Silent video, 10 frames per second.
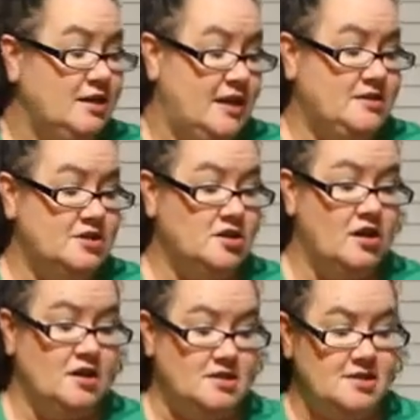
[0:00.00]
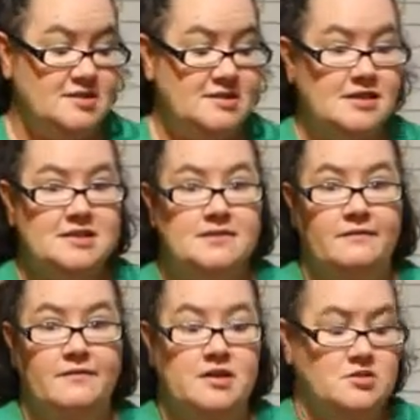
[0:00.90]
that the dog just sees the
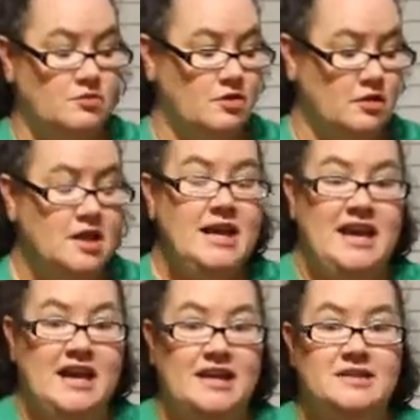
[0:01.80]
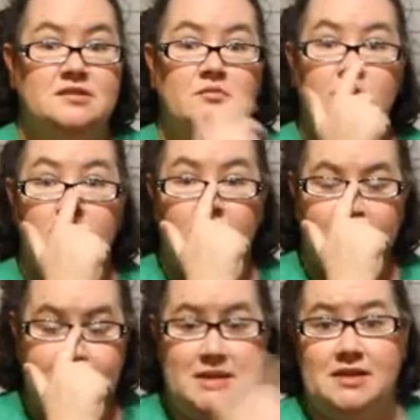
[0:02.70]
visual and will
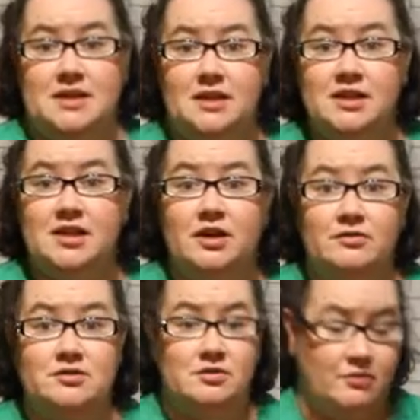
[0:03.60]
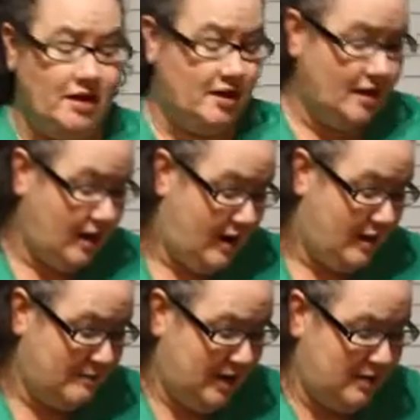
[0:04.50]
immediately go to it,
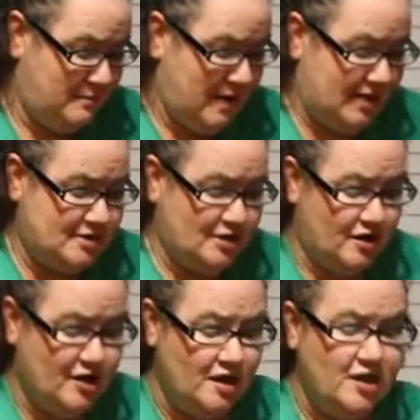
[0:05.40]
and it makes your